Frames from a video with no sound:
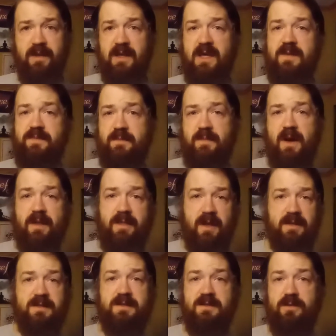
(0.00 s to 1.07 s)
keep in mind
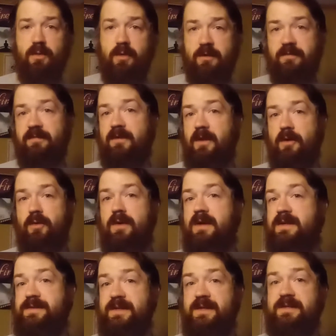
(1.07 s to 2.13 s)
that story flow
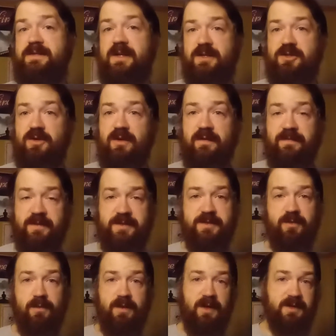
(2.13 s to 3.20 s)
is essential. If the
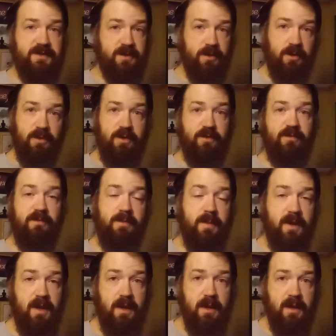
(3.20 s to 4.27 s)
story doesn't hook you from the
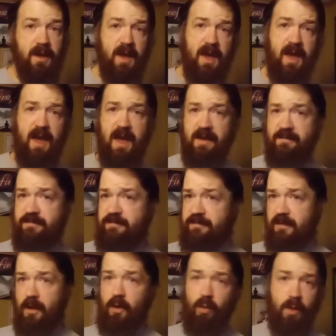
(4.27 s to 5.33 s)
beginning and
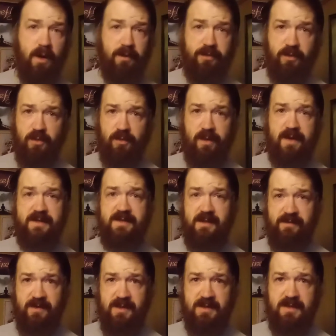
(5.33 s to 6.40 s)
flow well through the rest
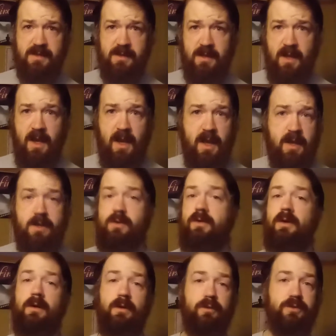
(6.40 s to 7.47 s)
of it, you're
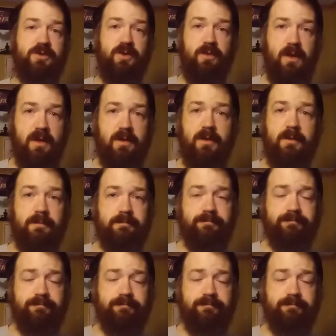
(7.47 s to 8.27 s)
going to lose your reader.